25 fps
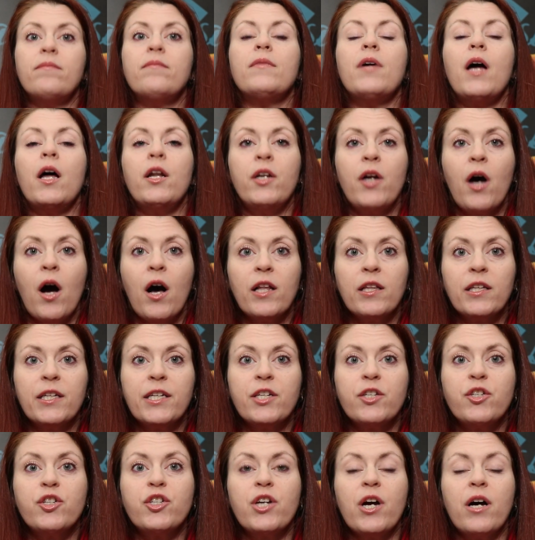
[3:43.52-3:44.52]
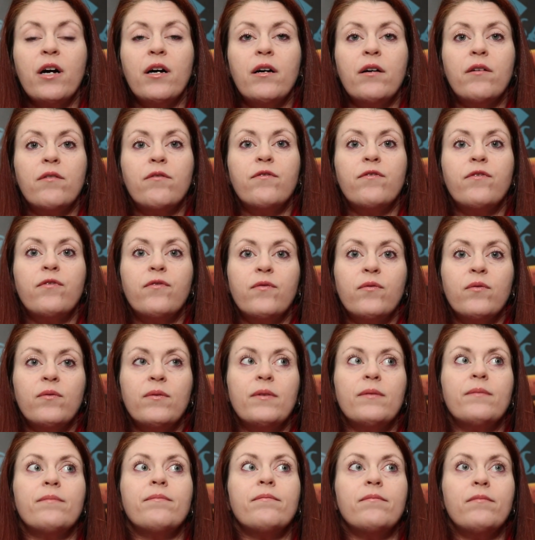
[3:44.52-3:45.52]
a knowledge of
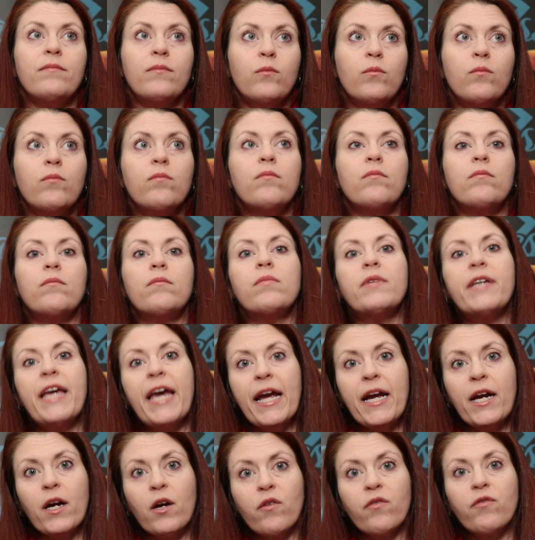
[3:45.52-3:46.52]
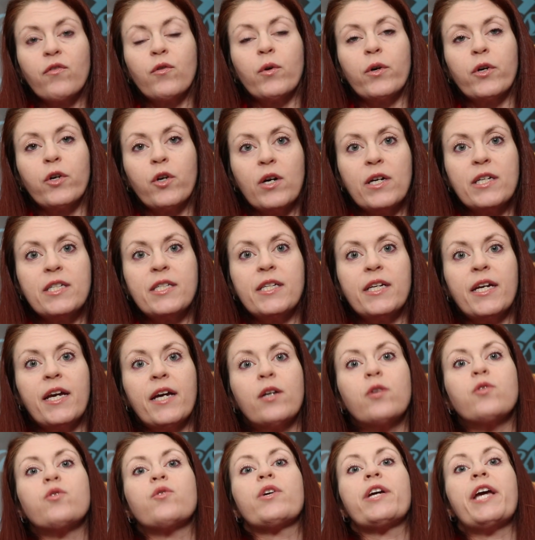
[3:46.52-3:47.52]
care for crested
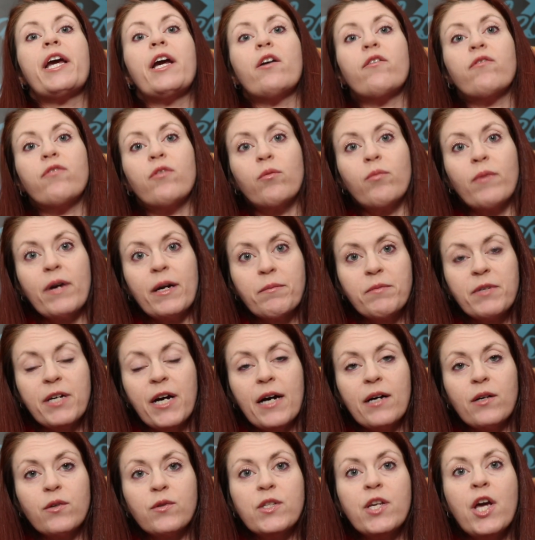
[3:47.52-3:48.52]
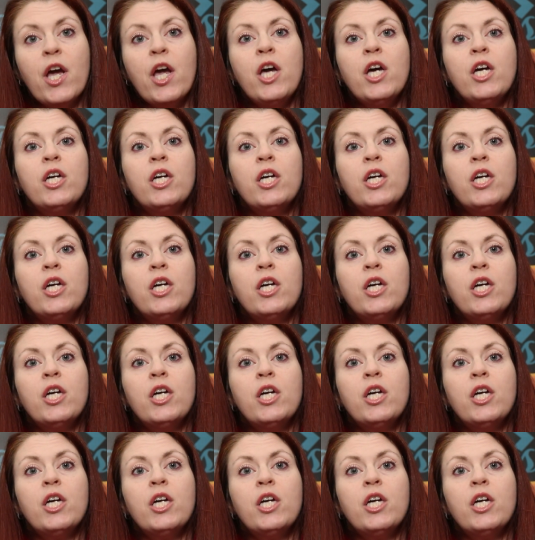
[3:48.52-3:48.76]
geckos or care for reptiles,